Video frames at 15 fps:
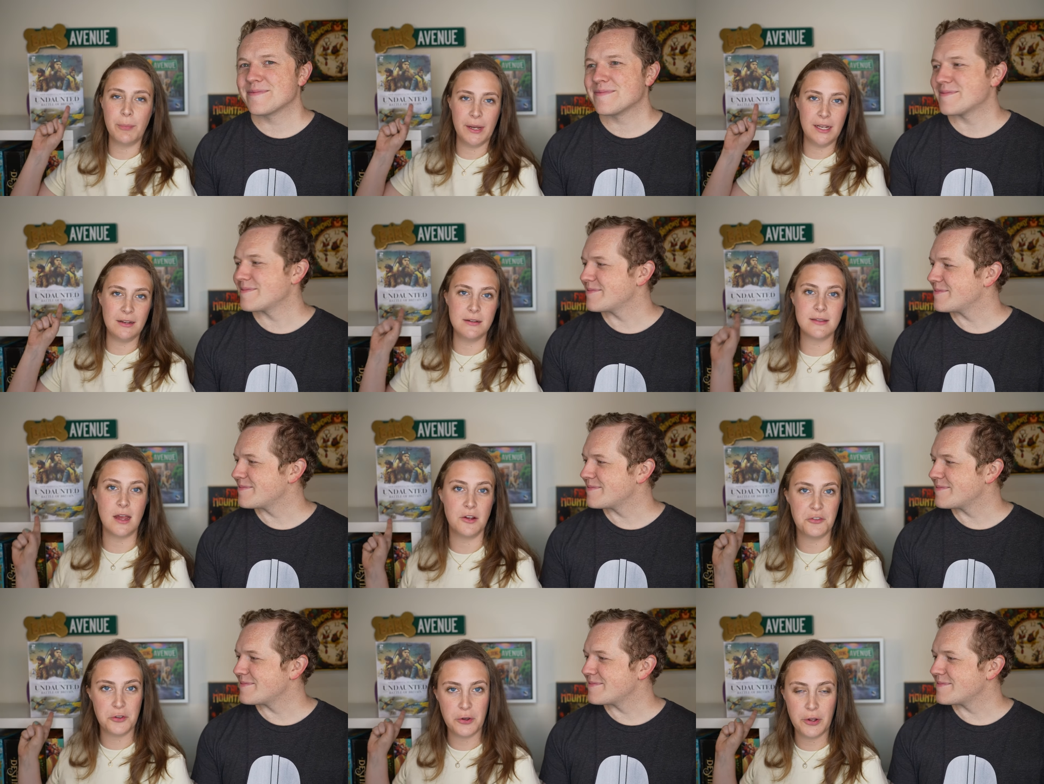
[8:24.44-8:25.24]
Speaker 1: of Britain is
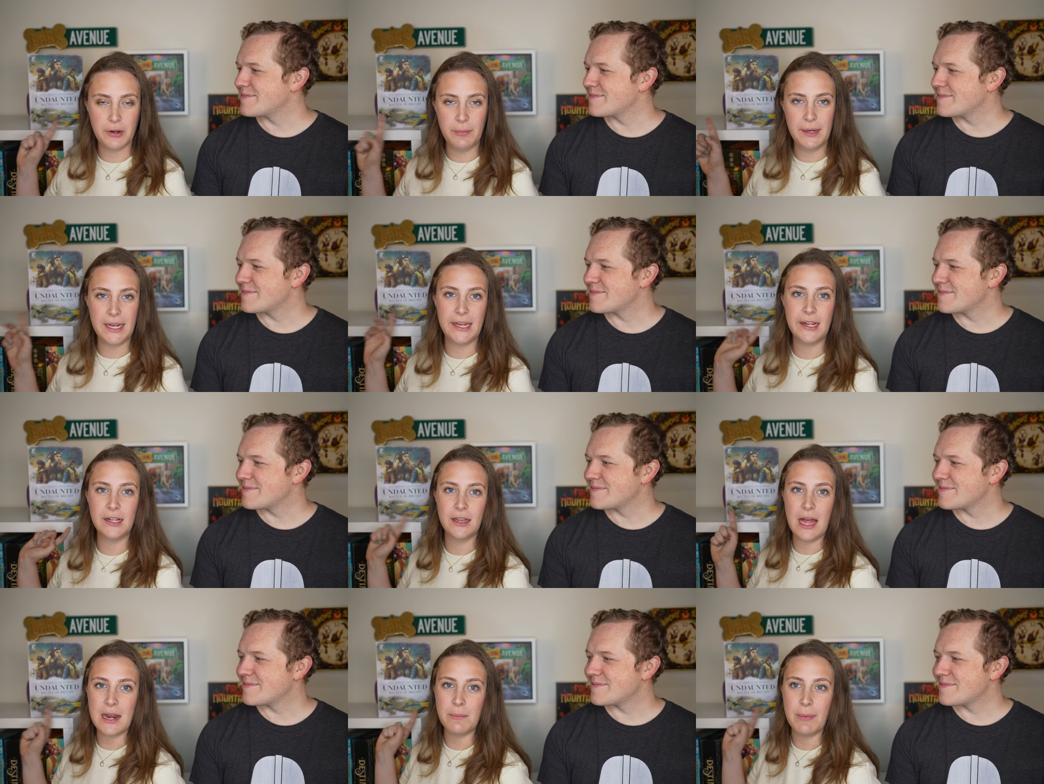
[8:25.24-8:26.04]
also going to be
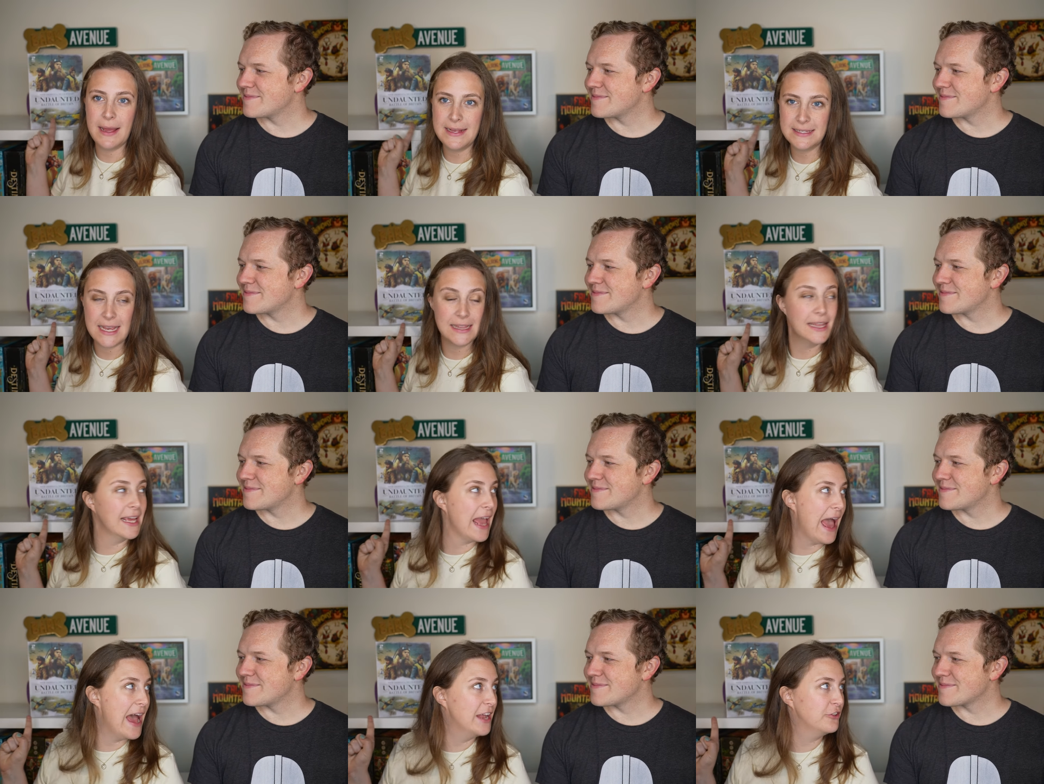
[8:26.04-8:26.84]
getting a lot of buzz. I
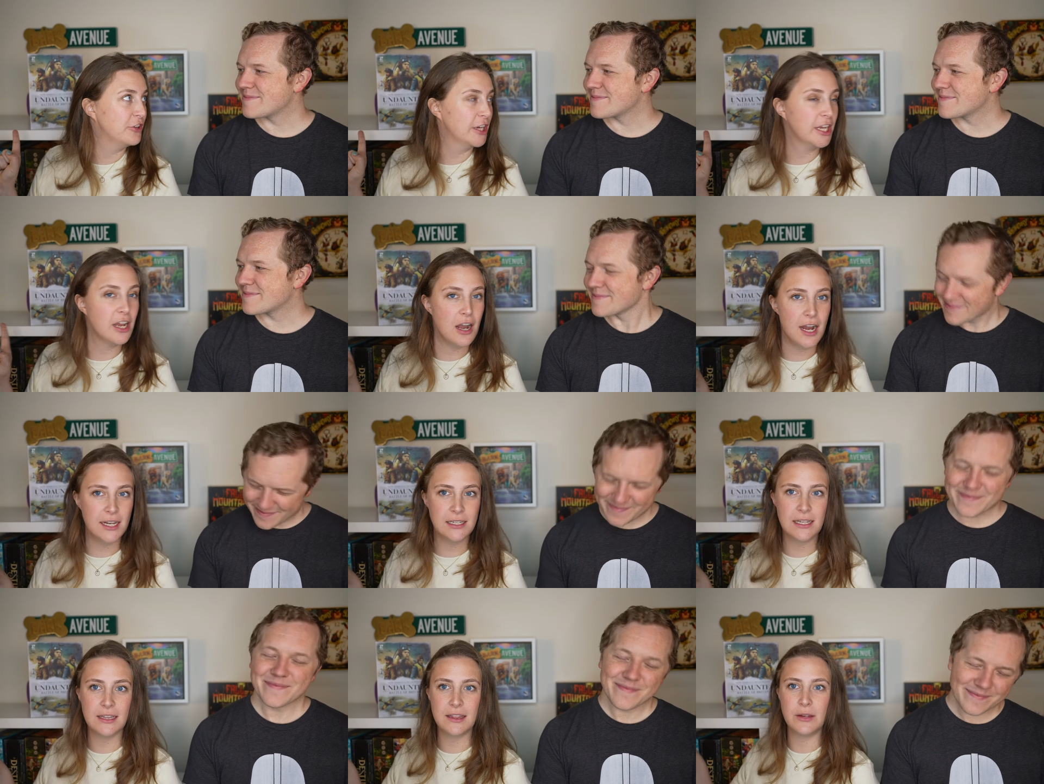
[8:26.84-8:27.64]
think at Gen
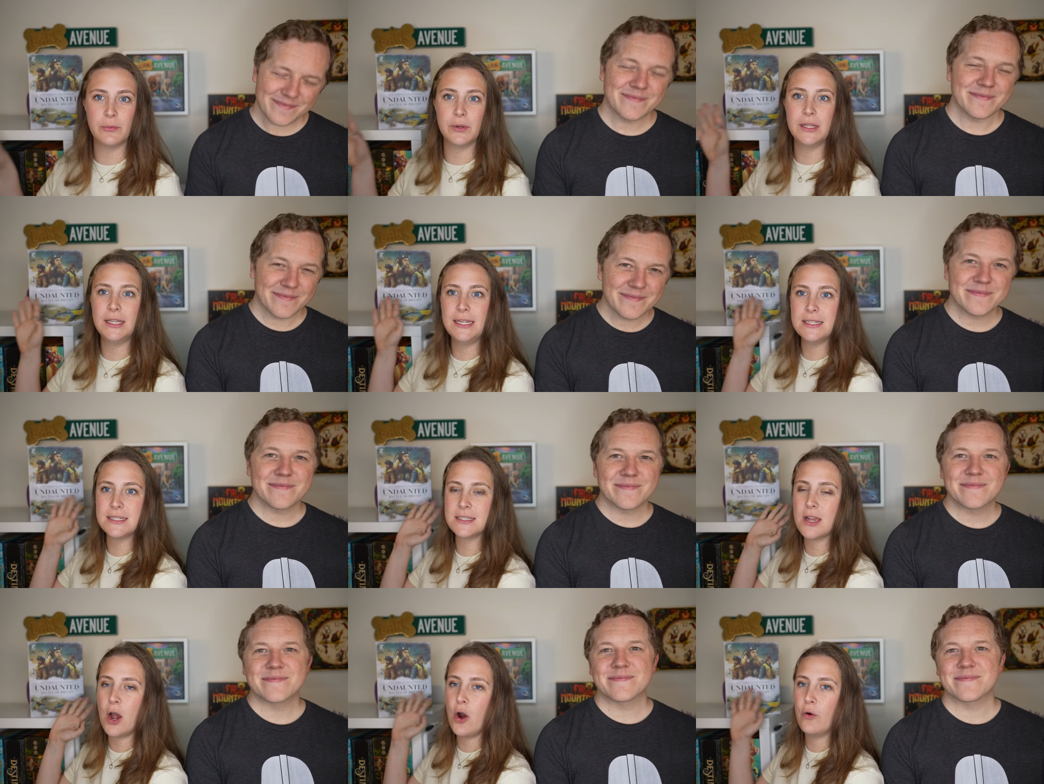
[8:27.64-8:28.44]
Con because it
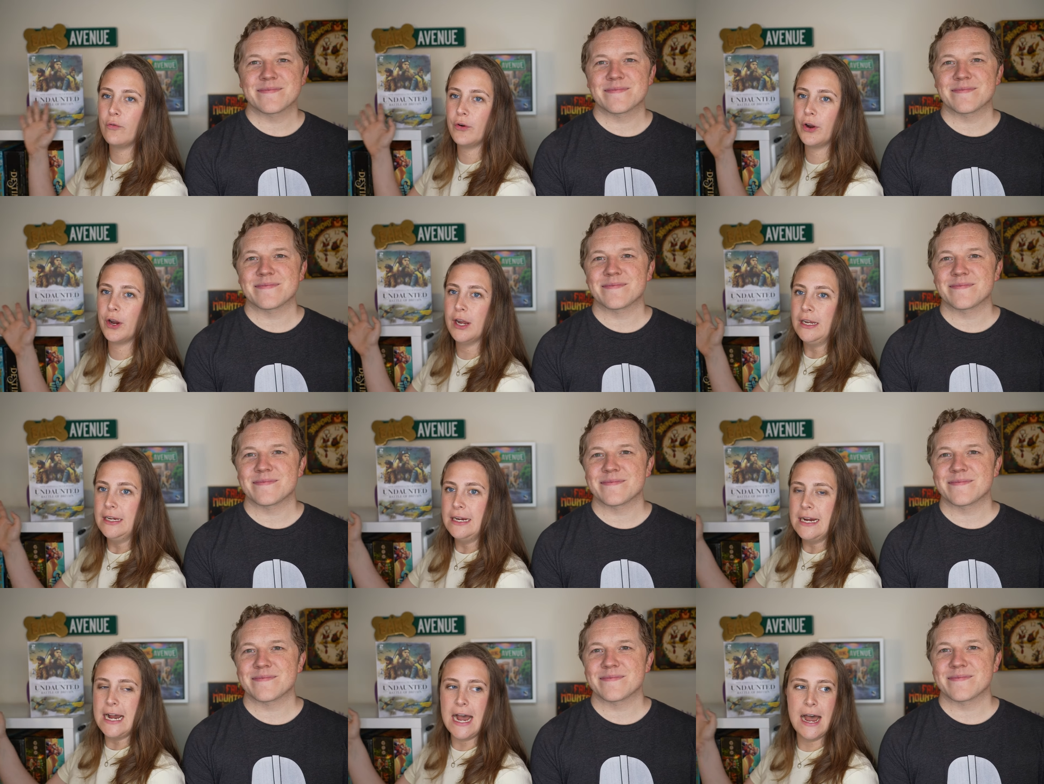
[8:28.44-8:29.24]
released over
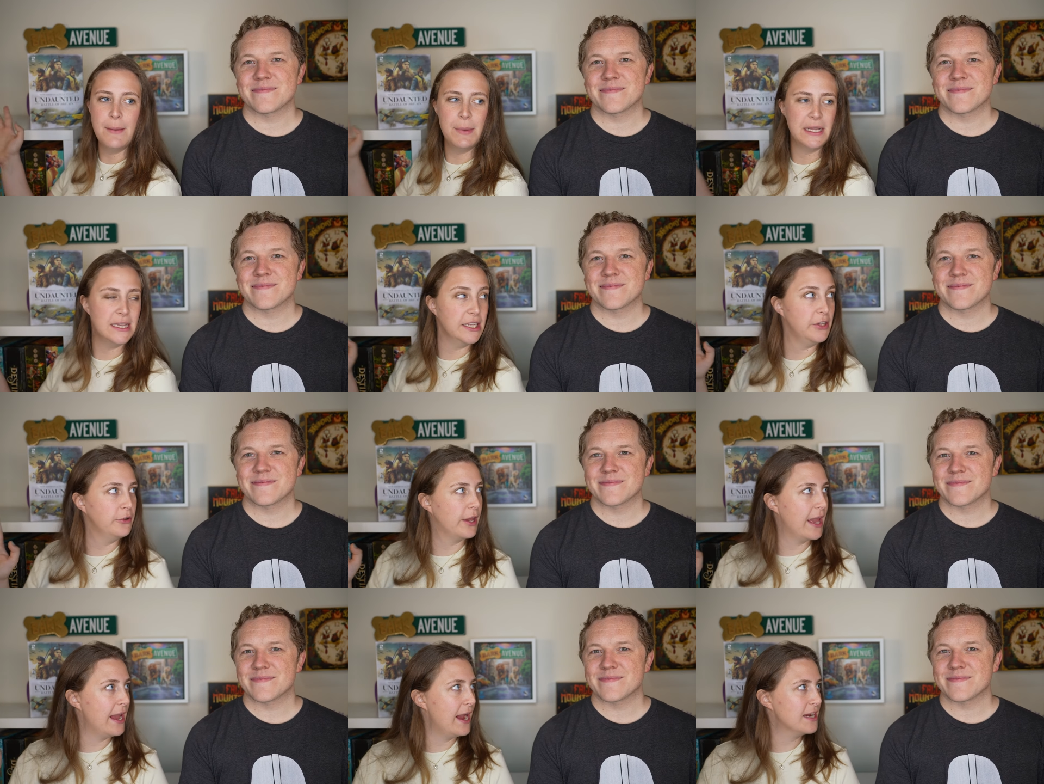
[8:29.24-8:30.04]
um, at
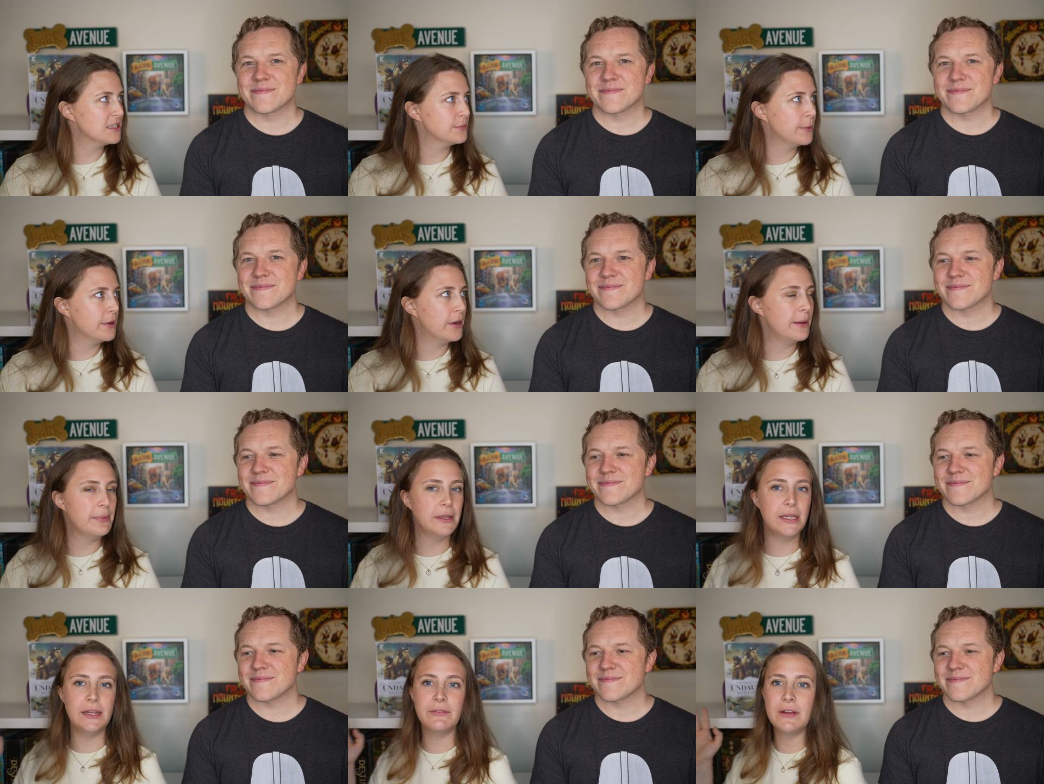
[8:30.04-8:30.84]
the UK Expo, I
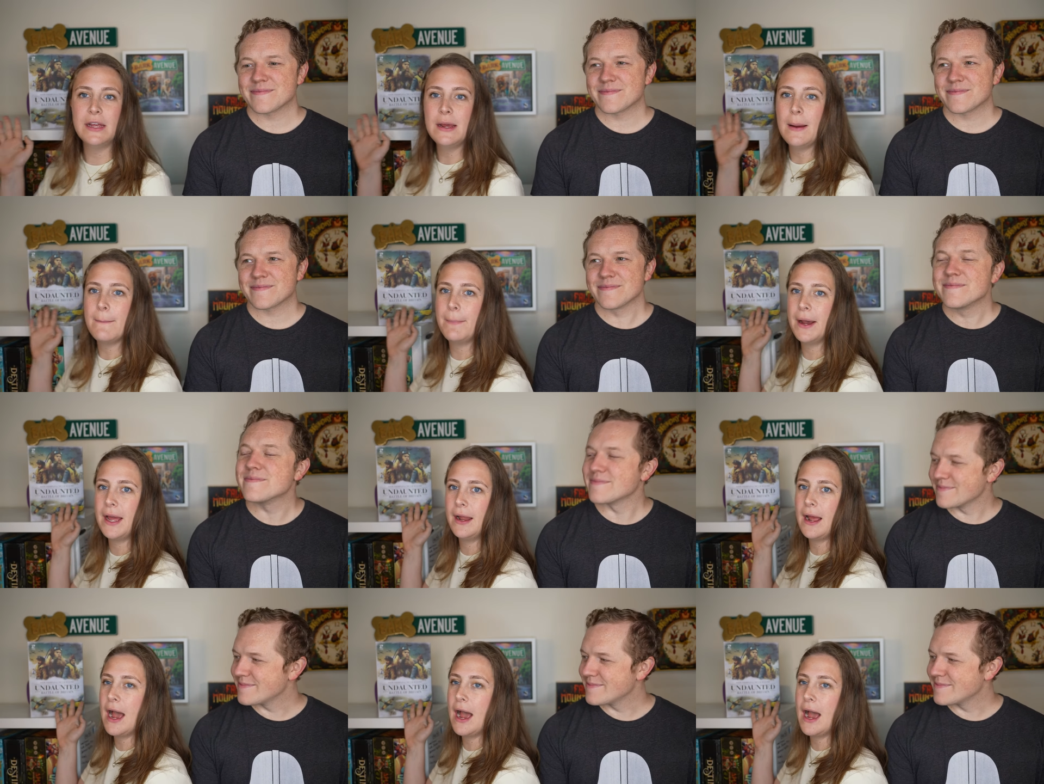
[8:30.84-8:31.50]
believe. But